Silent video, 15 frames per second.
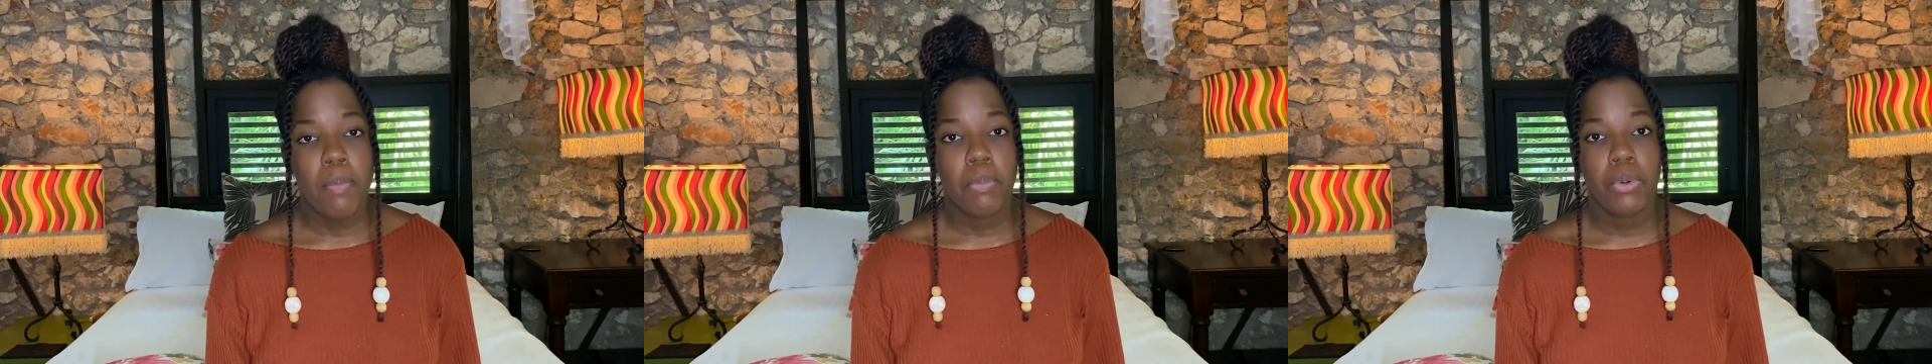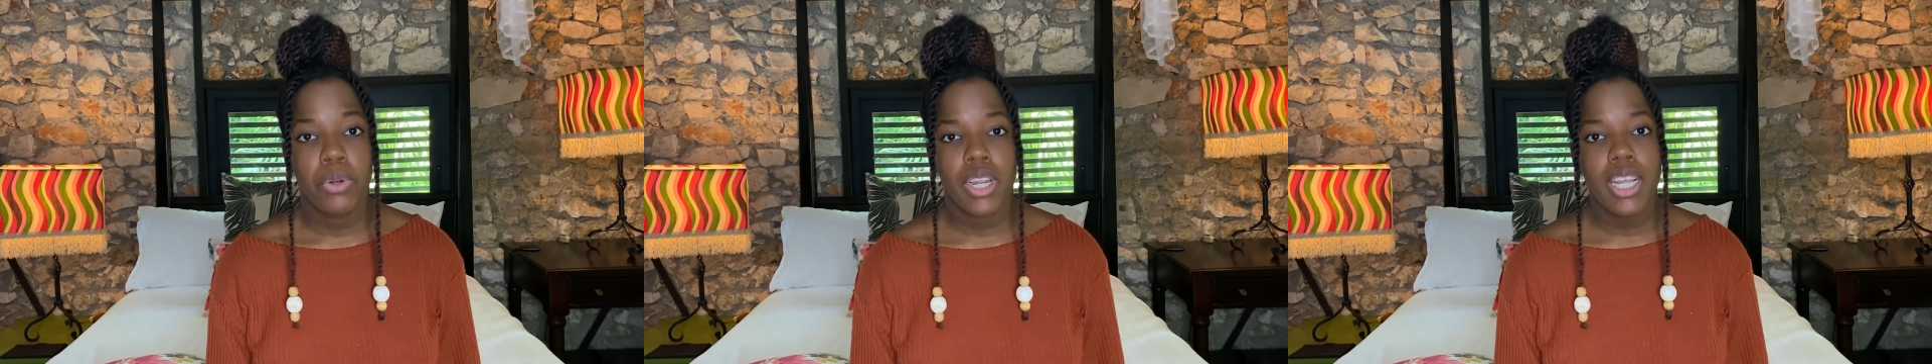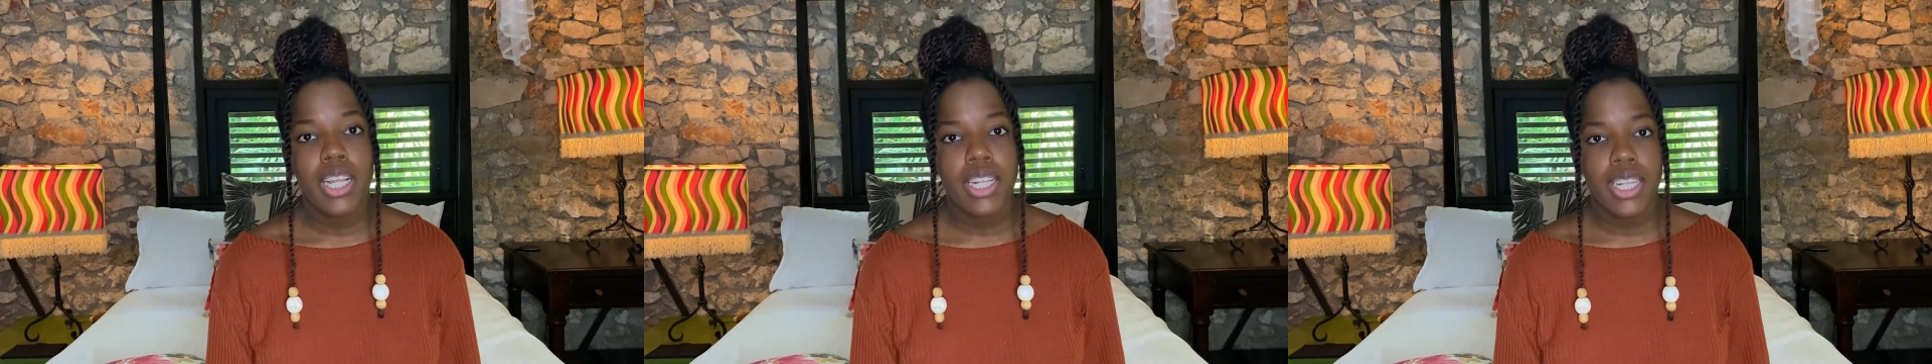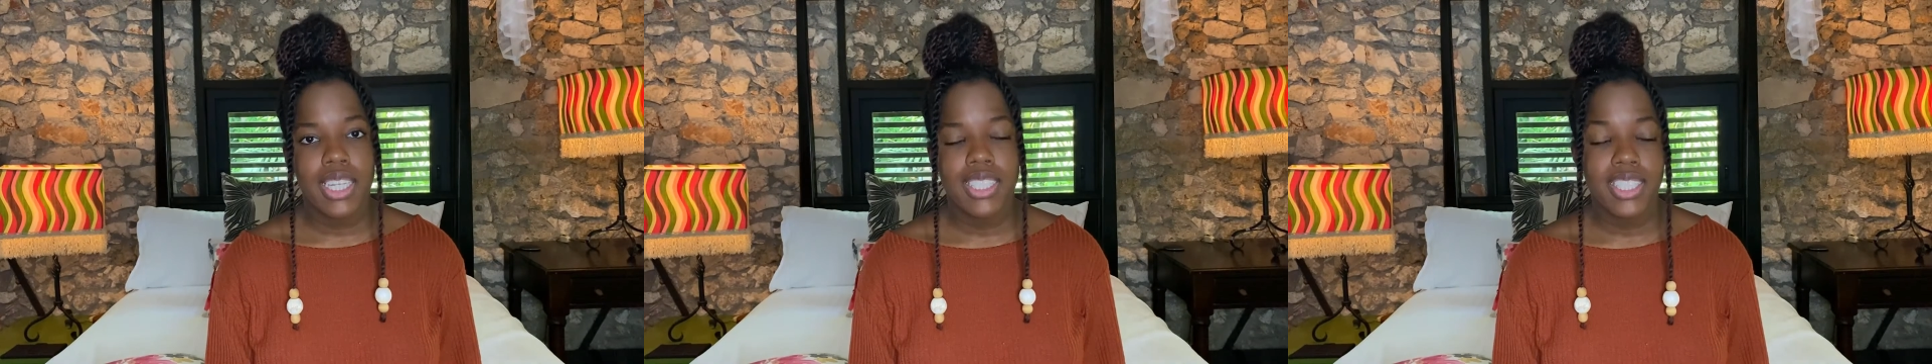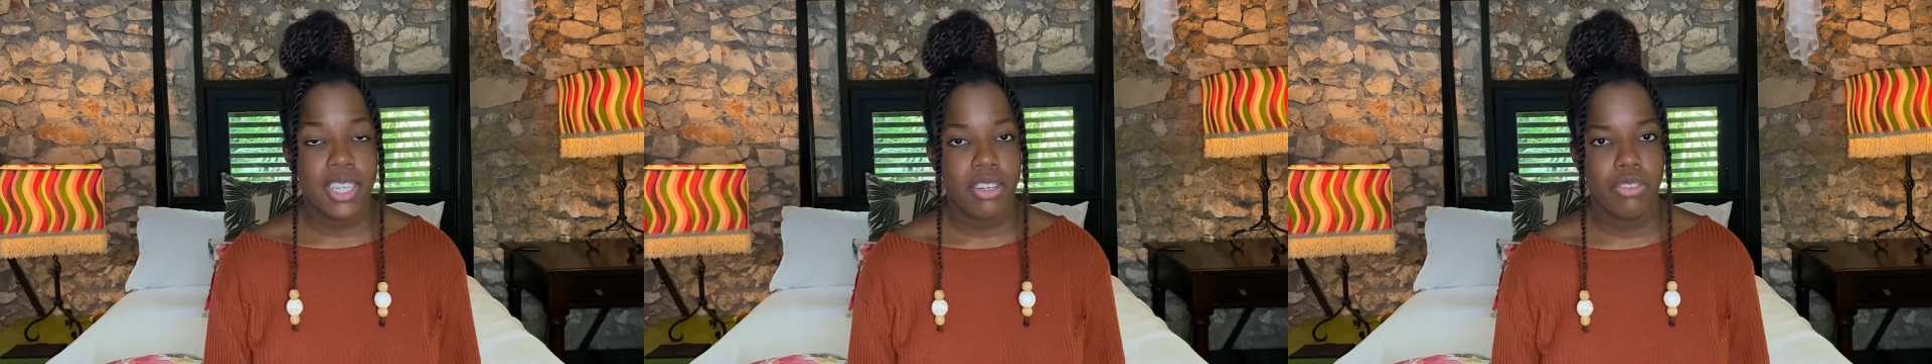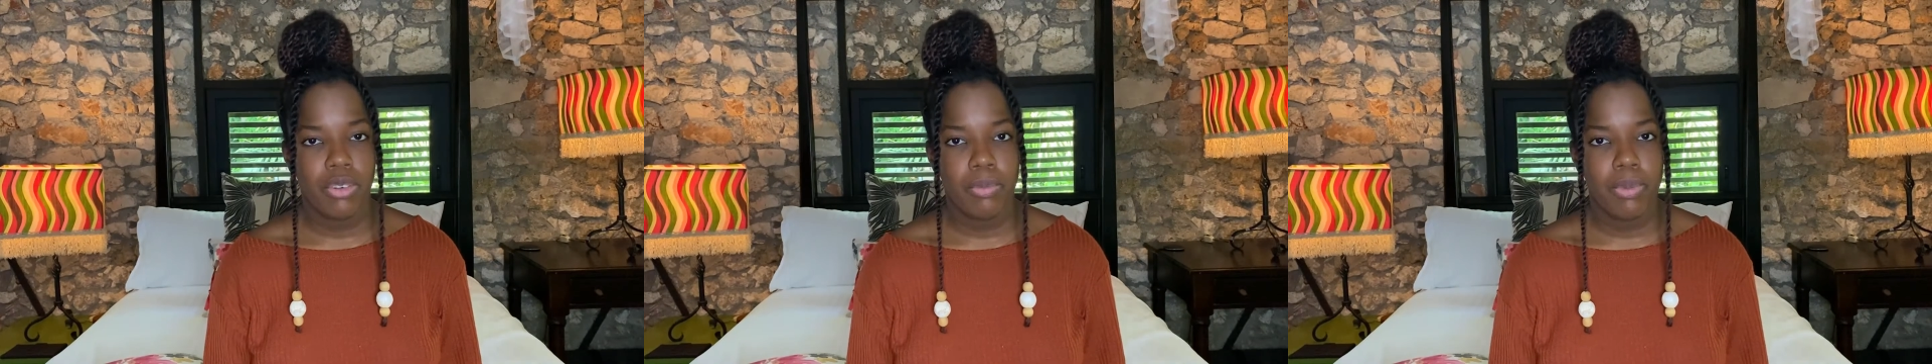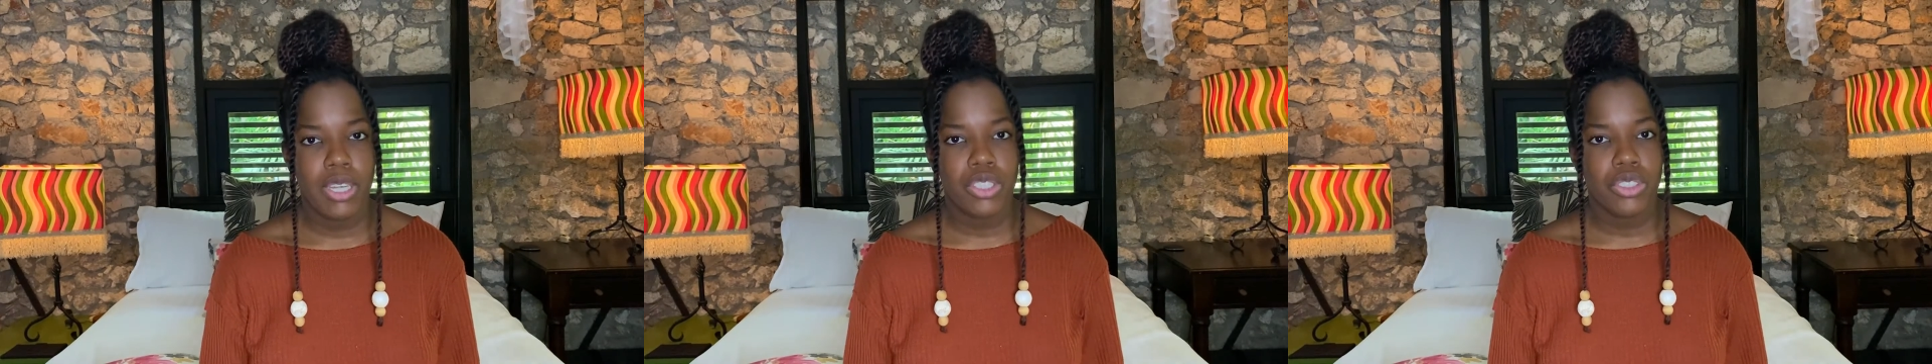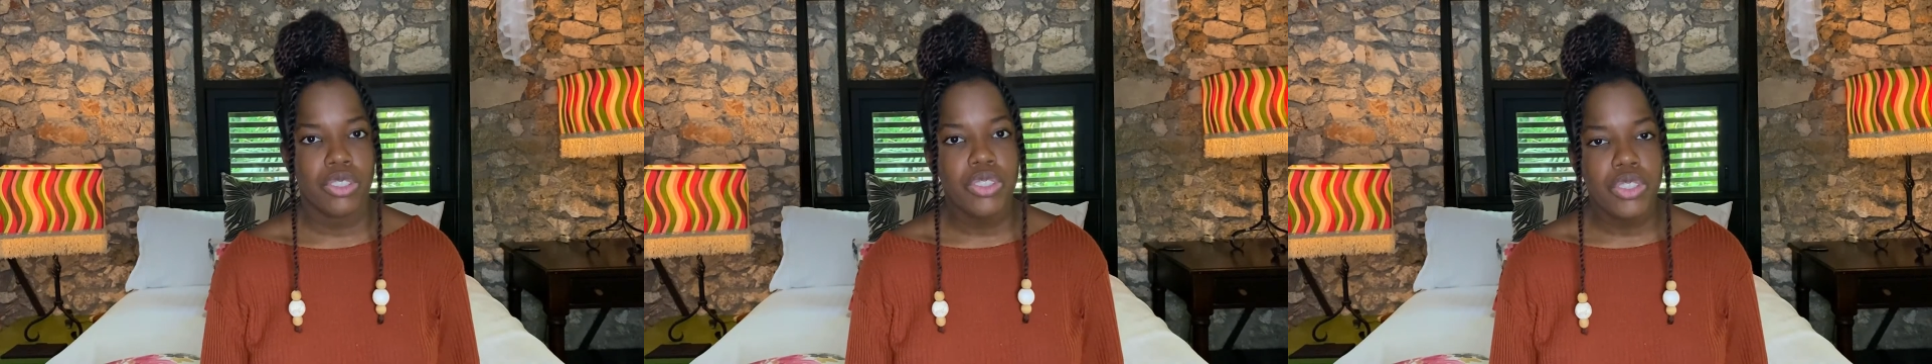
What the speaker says: bring this information